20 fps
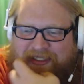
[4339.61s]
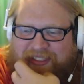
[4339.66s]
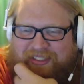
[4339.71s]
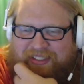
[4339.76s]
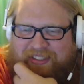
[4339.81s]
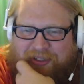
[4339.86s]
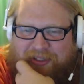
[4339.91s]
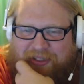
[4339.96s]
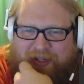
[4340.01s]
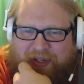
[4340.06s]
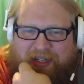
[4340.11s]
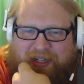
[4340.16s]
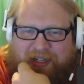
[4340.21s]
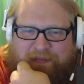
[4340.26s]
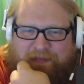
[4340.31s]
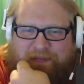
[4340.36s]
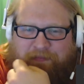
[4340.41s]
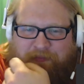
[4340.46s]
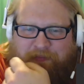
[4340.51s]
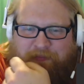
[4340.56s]
So
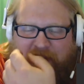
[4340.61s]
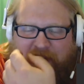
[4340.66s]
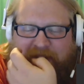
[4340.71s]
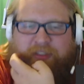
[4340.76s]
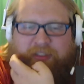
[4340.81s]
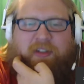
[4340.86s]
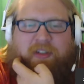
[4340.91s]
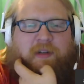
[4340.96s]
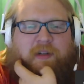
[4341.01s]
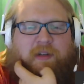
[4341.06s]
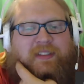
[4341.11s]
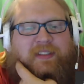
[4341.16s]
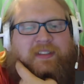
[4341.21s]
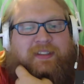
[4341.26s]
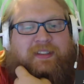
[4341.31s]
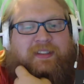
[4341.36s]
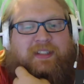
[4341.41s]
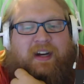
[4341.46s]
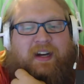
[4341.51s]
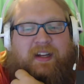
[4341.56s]
let's talk about
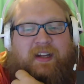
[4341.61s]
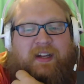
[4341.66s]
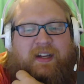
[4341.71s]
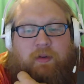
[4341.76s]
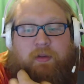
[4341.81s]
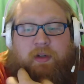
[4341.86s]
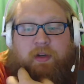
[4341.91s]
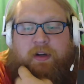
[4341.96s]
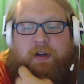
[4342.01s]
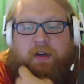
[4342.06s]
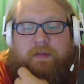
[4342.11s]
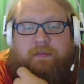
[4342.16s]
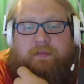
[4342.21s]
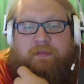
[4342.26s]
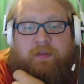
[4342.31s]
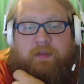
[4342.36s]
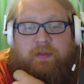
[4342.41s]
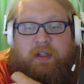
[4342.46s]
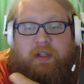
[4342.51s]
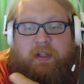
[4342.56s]
dying. Oh God.
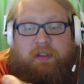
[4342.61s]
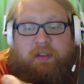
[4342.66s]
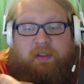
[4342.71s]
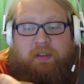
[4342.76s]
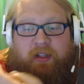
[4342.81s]
Go ahead.